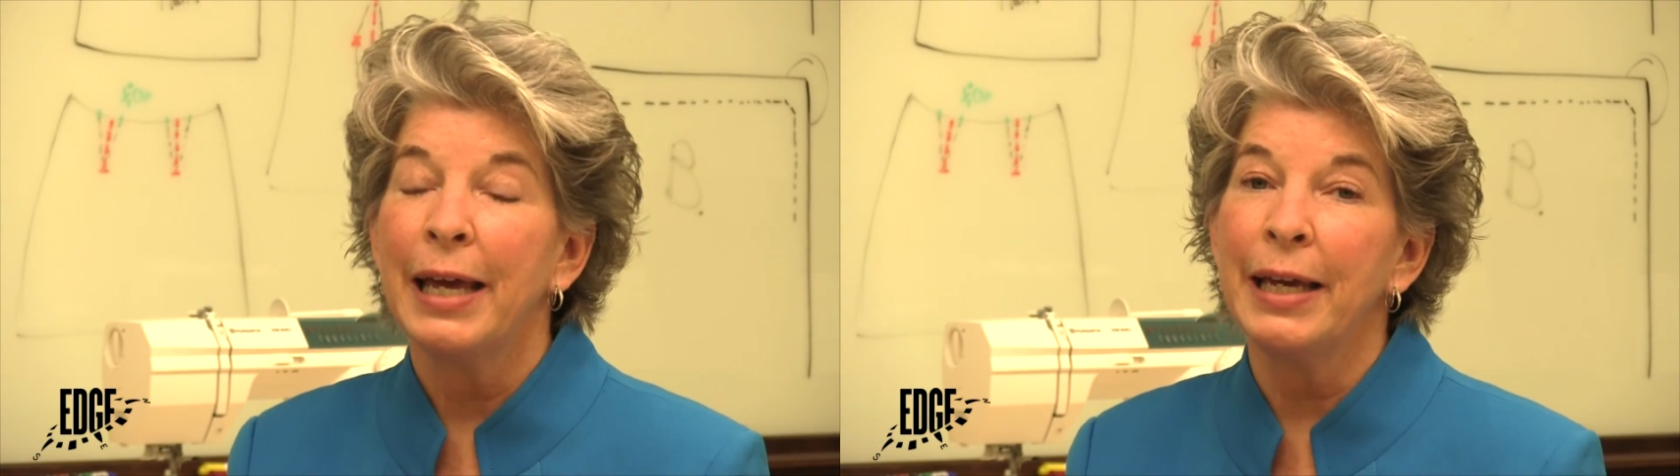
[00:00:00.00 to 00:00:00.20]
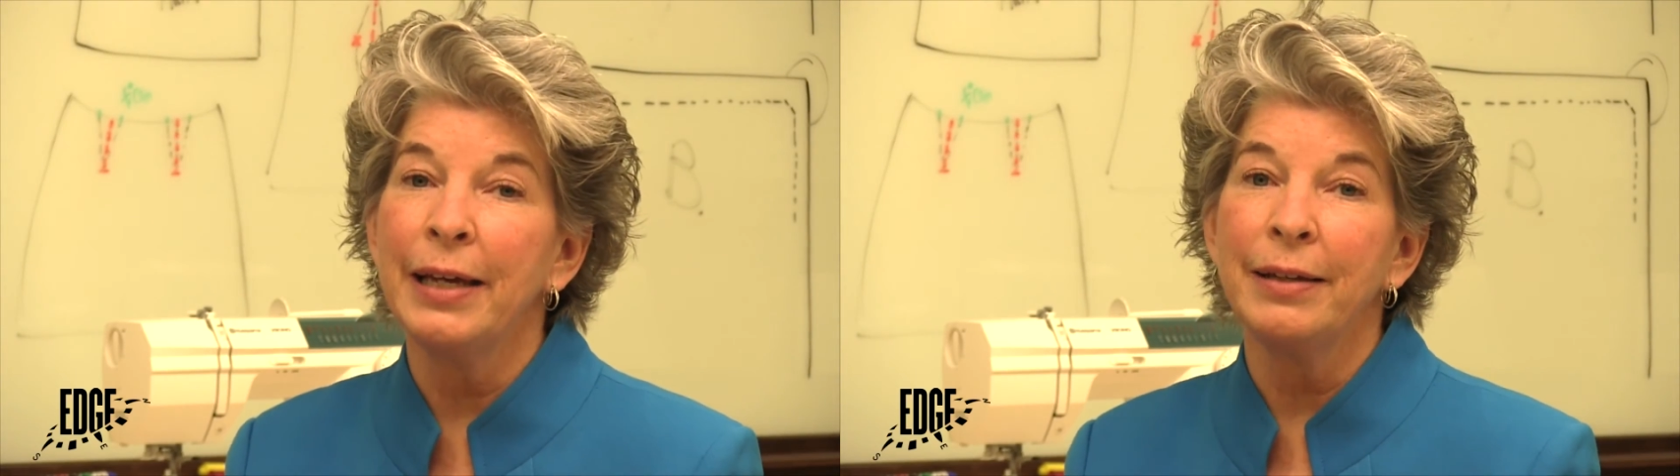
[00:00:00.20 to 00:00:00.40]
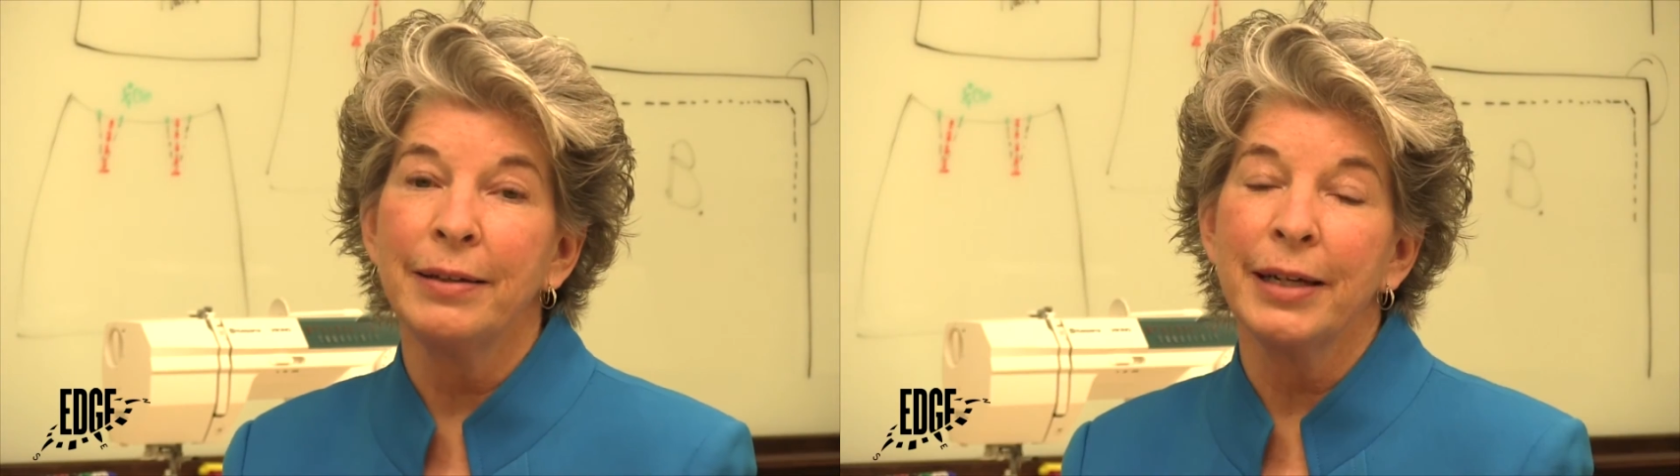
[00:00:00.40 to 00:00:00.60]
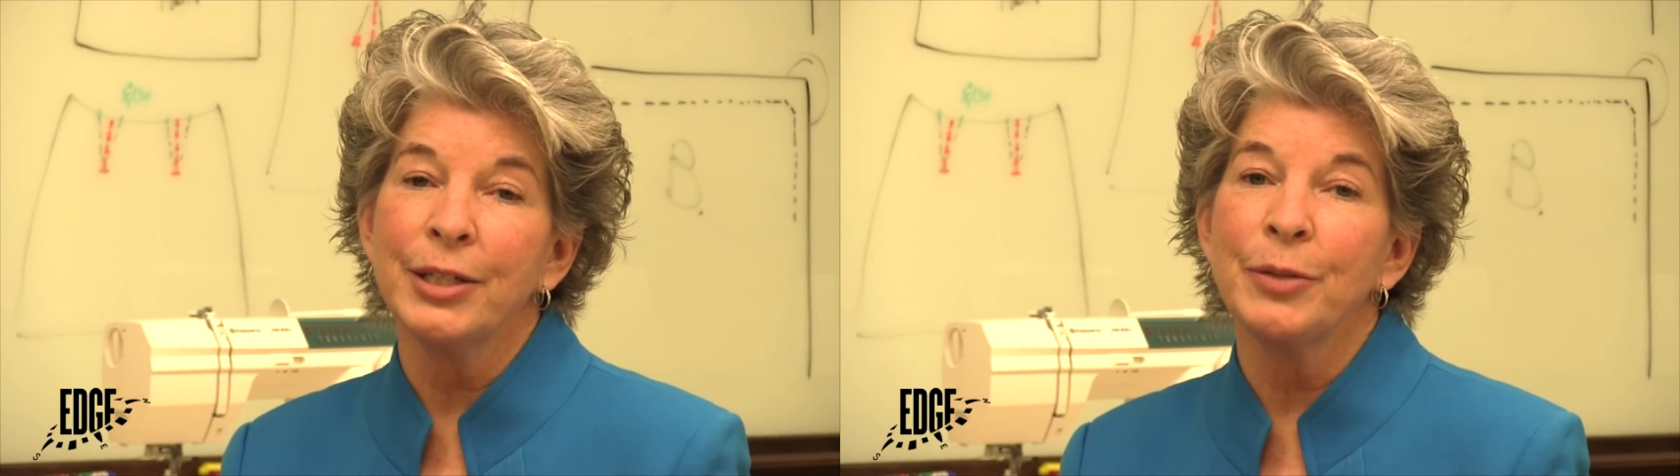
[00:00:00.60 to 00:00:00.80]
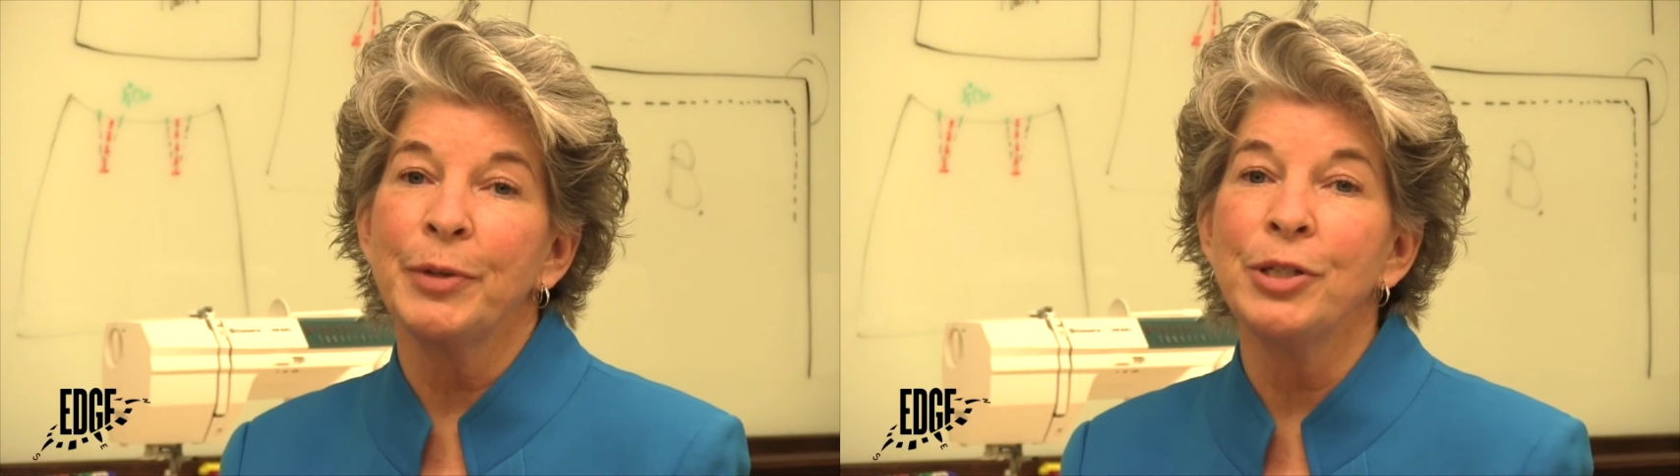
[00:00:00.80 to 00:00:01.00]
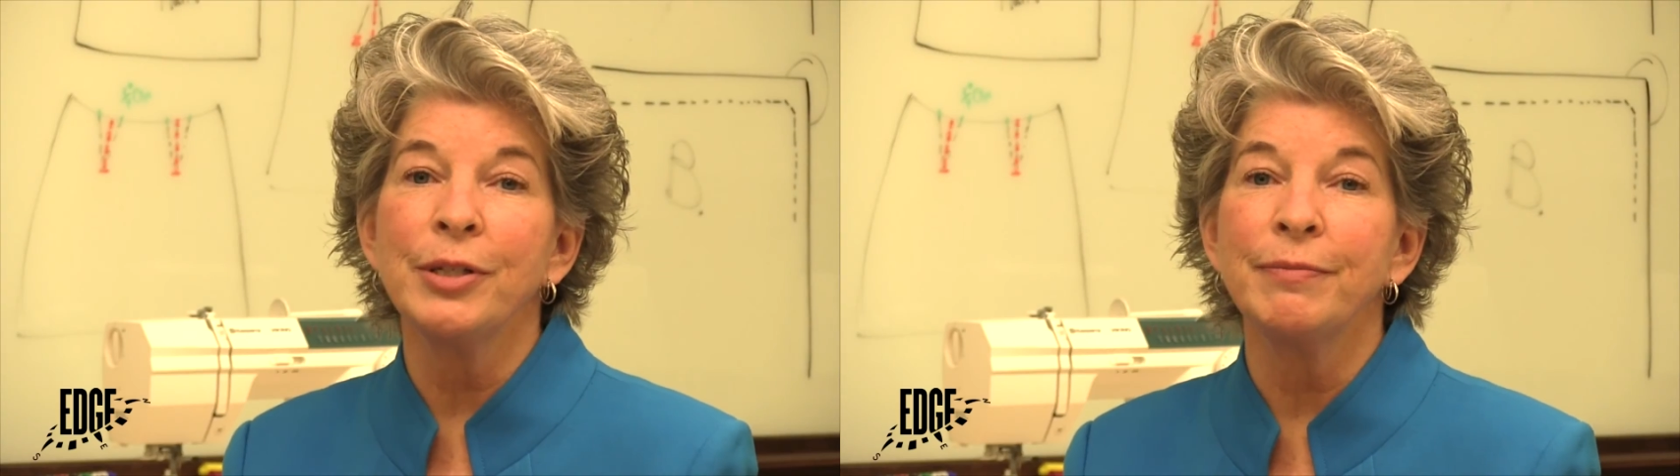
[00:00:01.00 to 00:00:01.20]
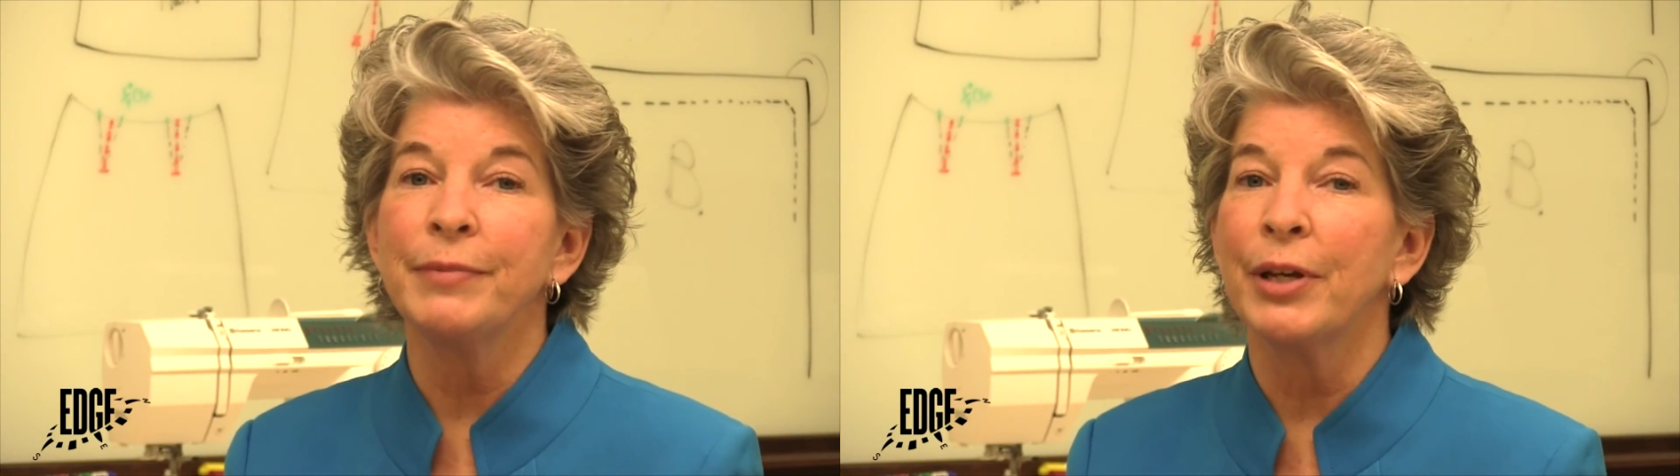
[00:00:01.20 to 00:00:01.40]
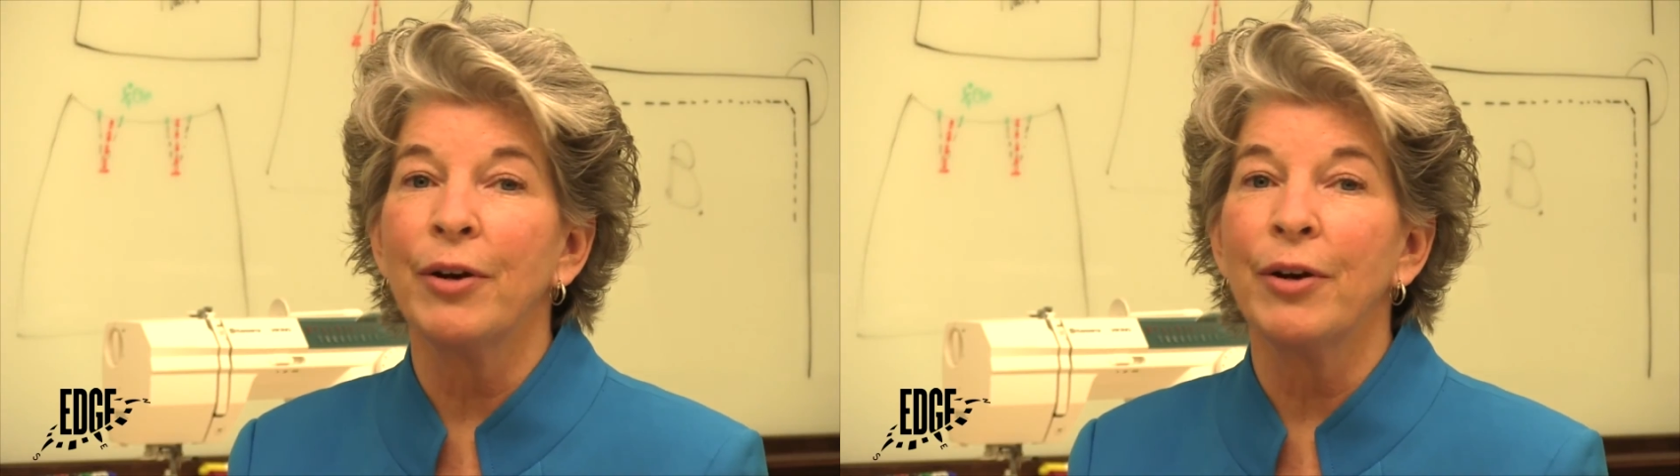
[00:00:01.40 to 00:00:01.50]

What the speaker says: And not to mention,